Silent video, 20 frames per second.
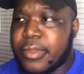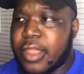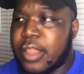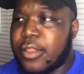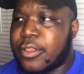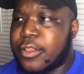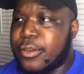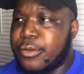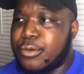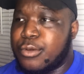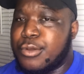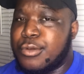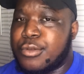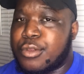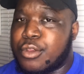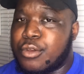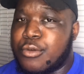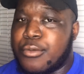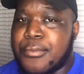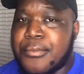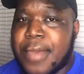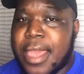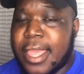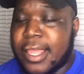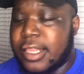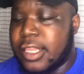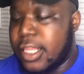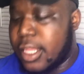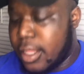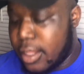to do YouTube
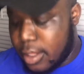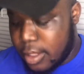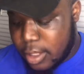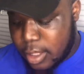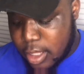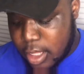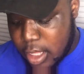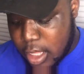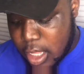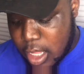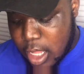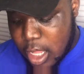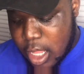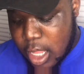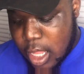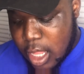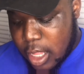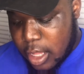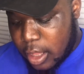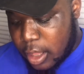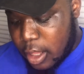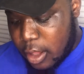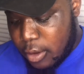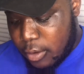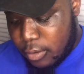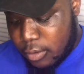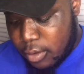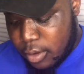mainly. So